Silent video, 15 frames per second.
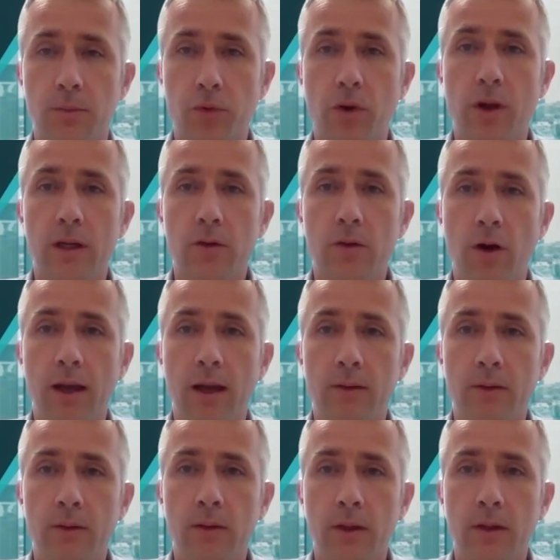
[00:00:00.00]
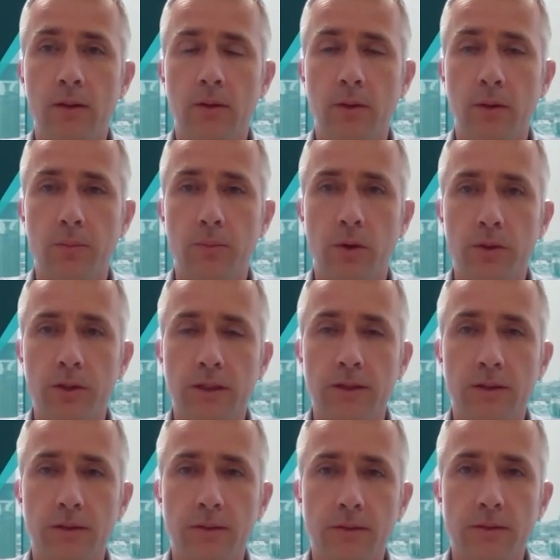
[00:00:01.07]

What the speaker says: break ground on the project.